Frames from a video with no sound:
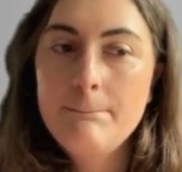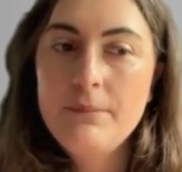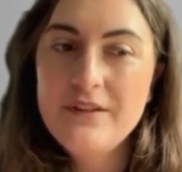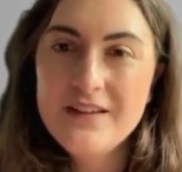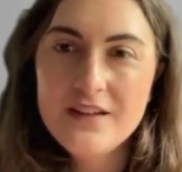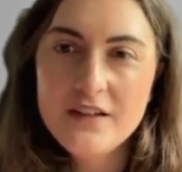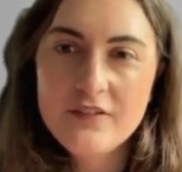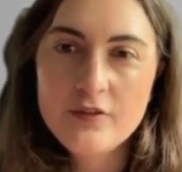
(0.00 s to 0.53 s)
but
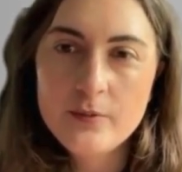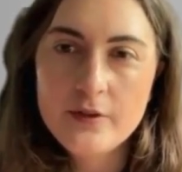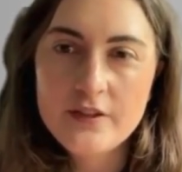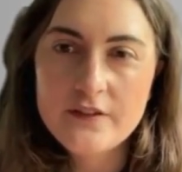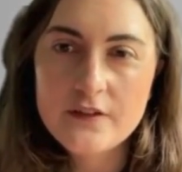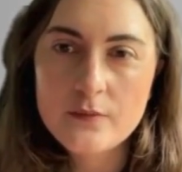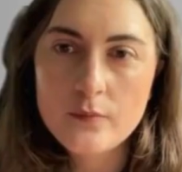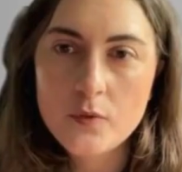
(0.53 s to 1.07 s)
not
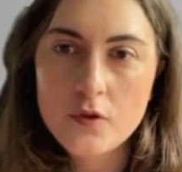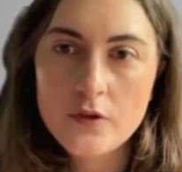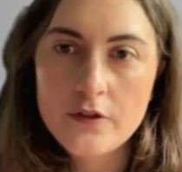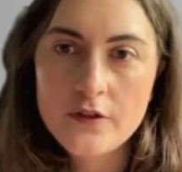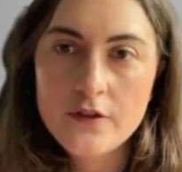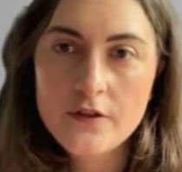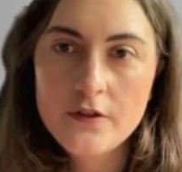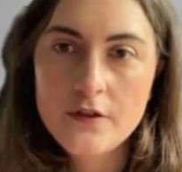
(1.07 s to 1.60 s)
everybody's on board.
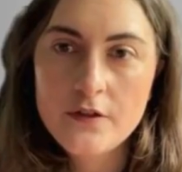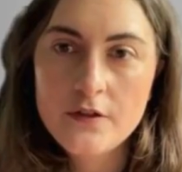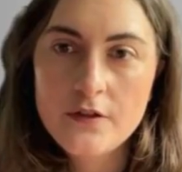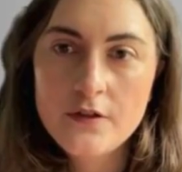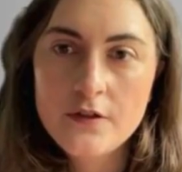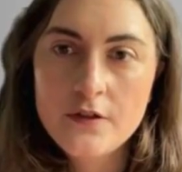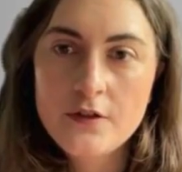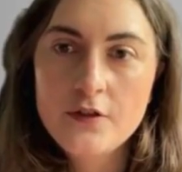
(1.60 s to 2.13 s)

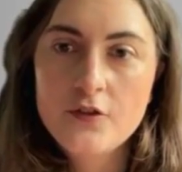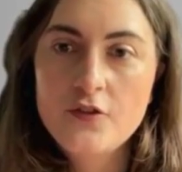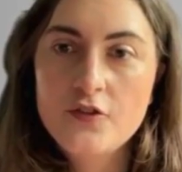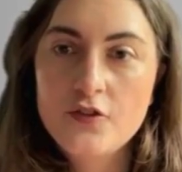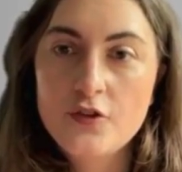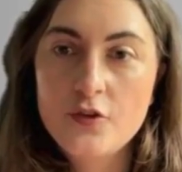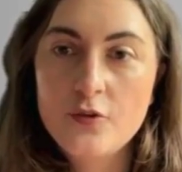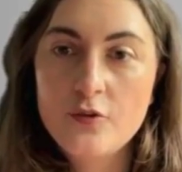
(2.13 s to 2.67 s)

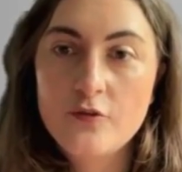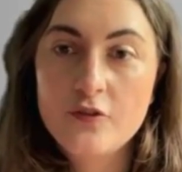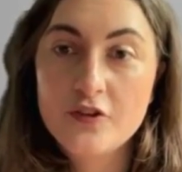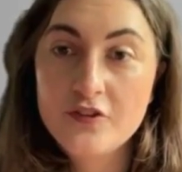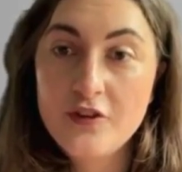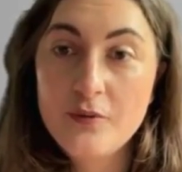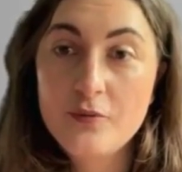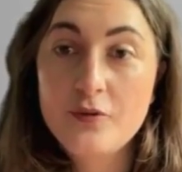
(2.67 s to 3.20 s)
So, for
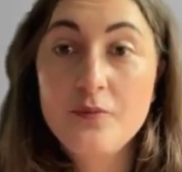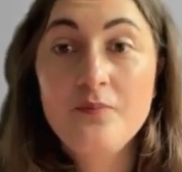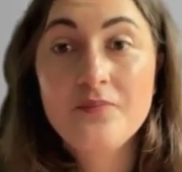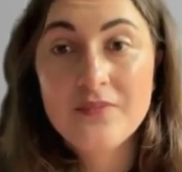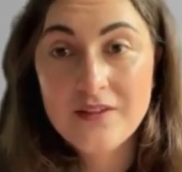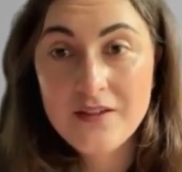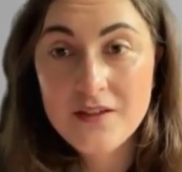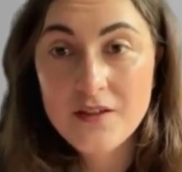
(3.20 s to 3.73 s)
example,
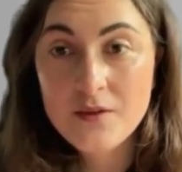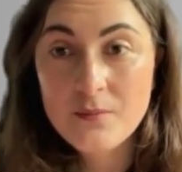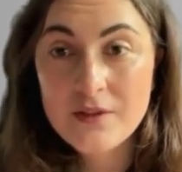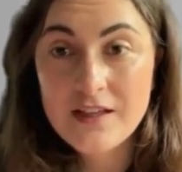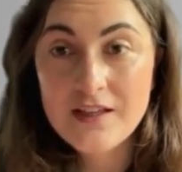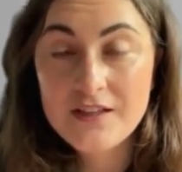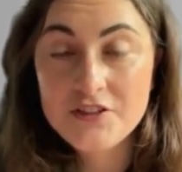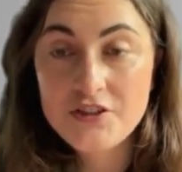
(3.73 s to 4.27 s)

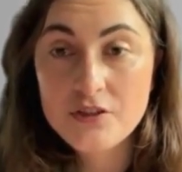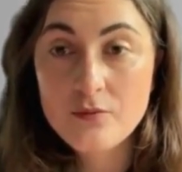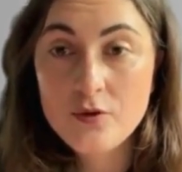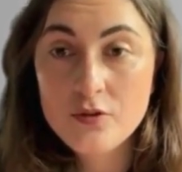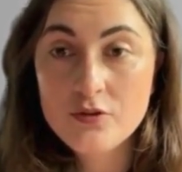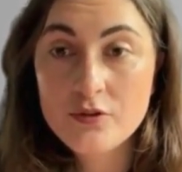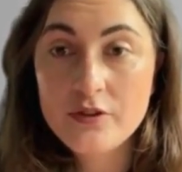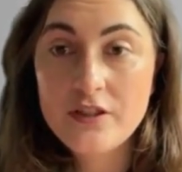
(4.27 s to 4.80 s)
Michele
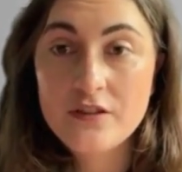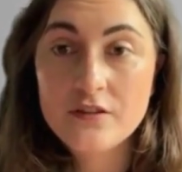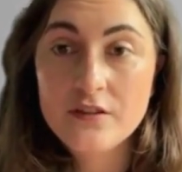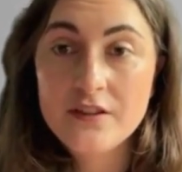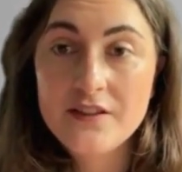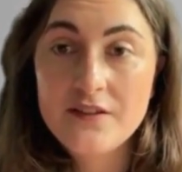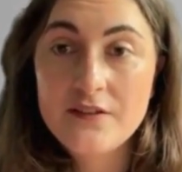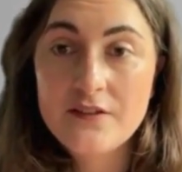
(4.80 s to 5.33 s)
Giambono here
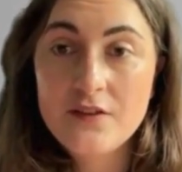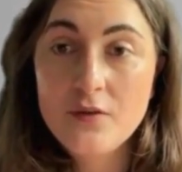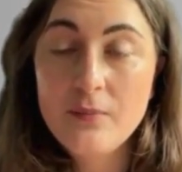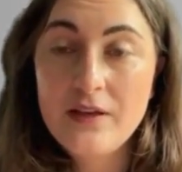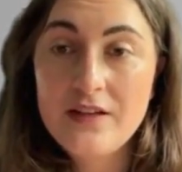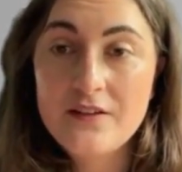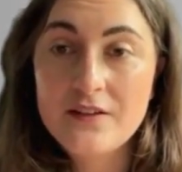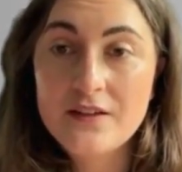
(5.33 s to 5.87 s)
is still
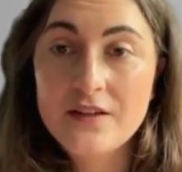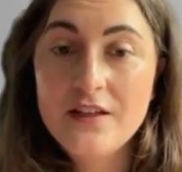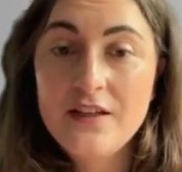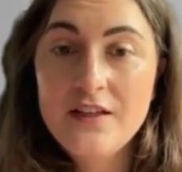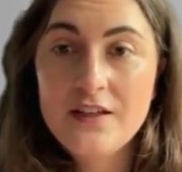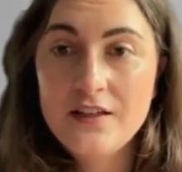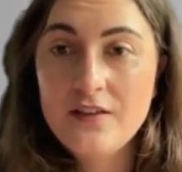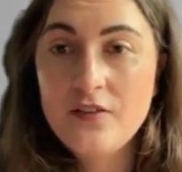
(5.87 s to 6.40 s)
painting
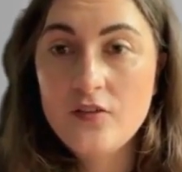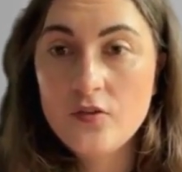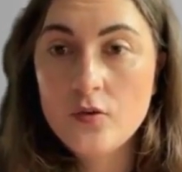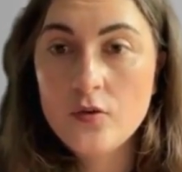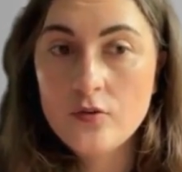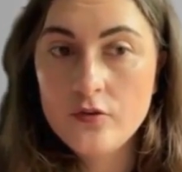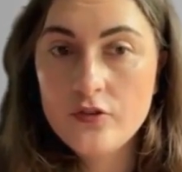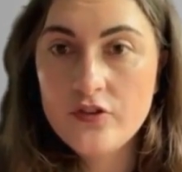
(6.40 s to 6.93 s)
in this
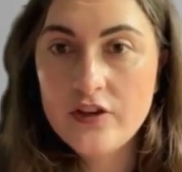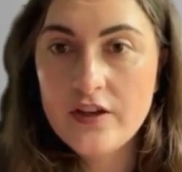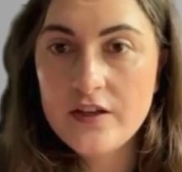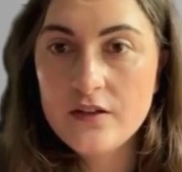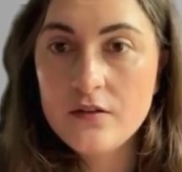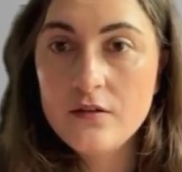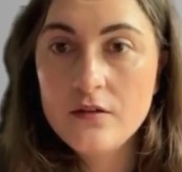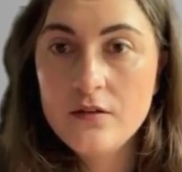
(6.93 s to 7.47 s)
older
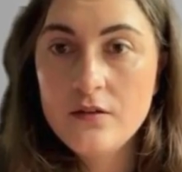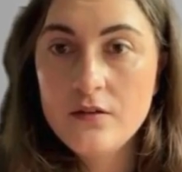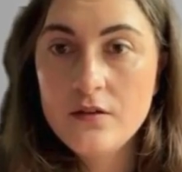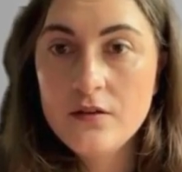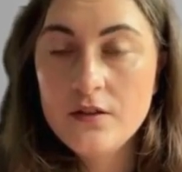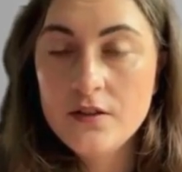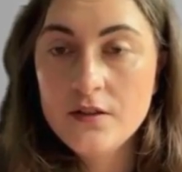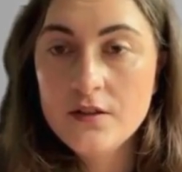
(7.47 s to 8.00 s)
style.
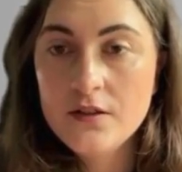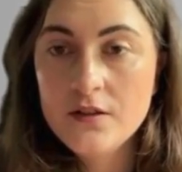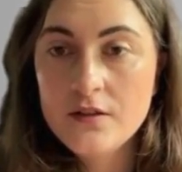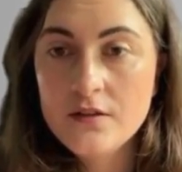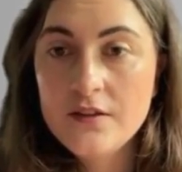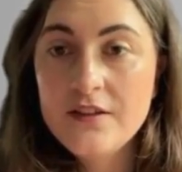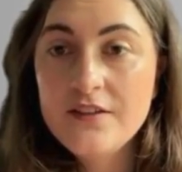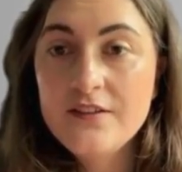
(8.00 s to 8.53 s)

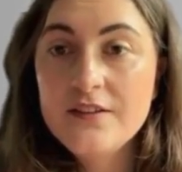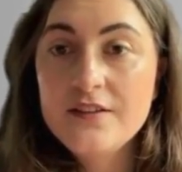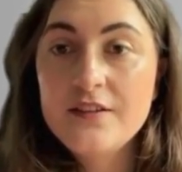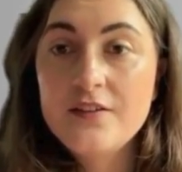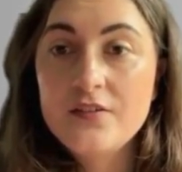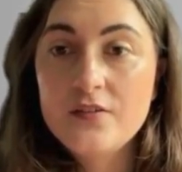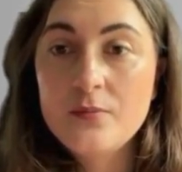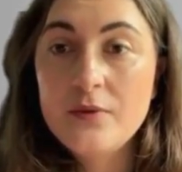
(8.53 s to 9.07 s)
This
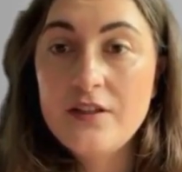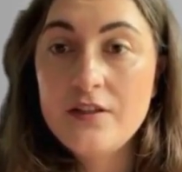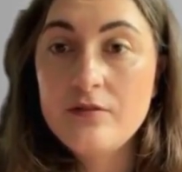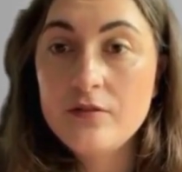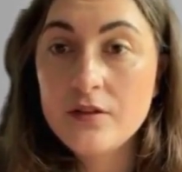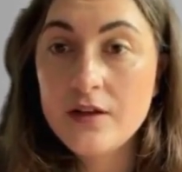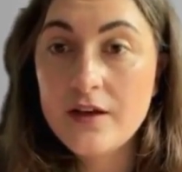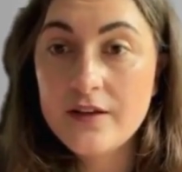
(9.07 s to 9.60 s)
is
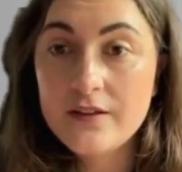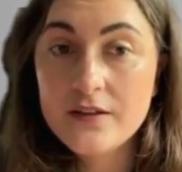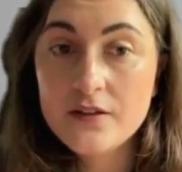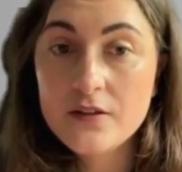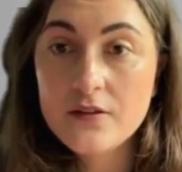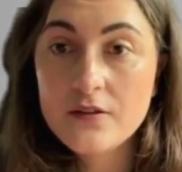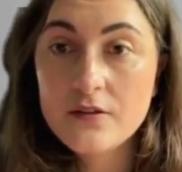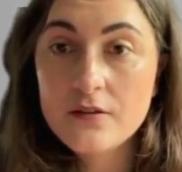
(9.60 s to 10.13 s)
medieval Gothic.